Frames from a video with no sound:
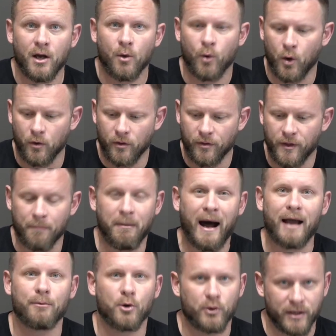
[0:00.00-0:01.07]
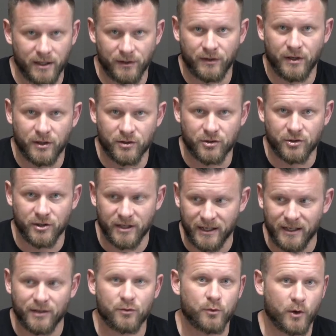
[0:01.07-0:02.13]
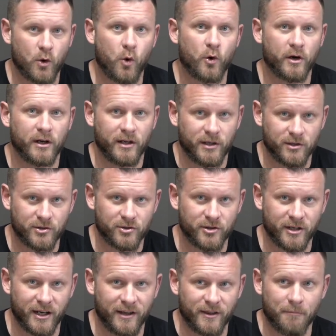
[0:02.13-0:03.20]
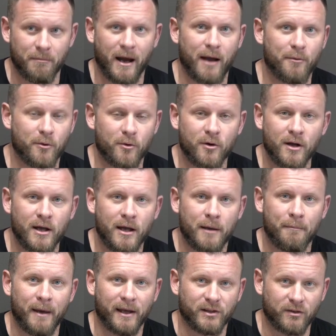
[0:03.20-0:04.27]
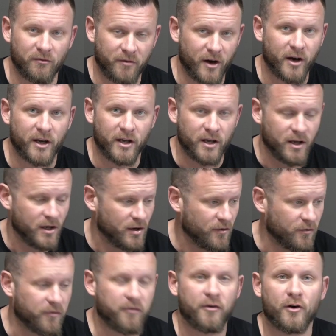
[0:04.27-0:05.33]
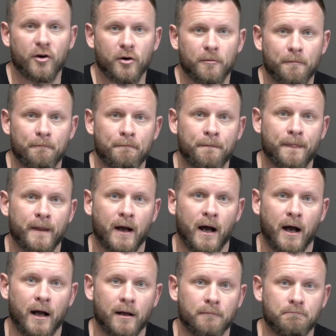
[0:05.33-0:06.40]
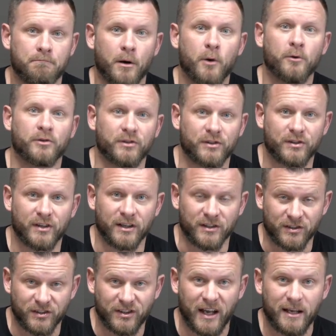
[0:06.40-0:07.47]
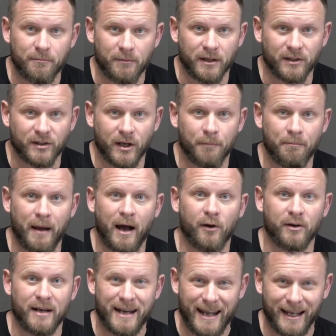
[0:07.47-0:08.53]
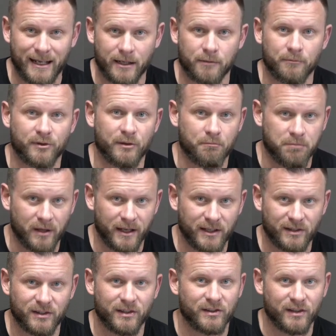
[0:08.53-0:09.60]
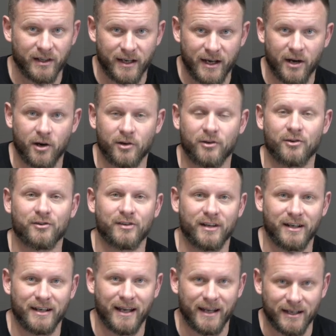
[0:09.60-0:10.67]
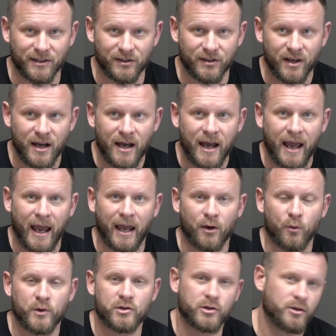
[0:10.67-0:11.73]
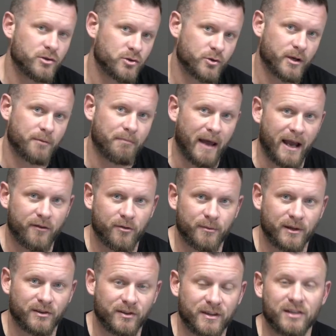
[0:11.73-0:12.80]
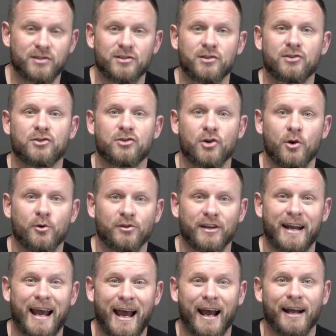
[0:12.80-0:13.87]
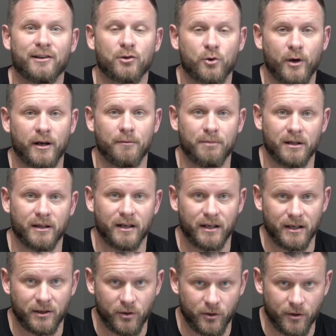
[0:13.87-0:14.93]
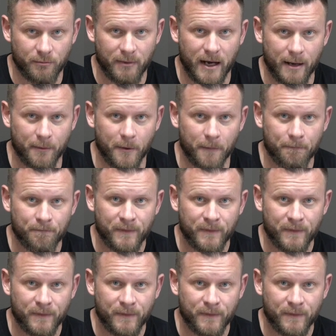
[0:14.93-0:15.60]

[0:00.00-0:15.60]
Well, the Bible is history, it is recorded history, and the Bible makes very firm uh, boasts and statements about names and places and characters and dates. And we shouldn't shrink back from this. This just shows and adds credibility to the Bible.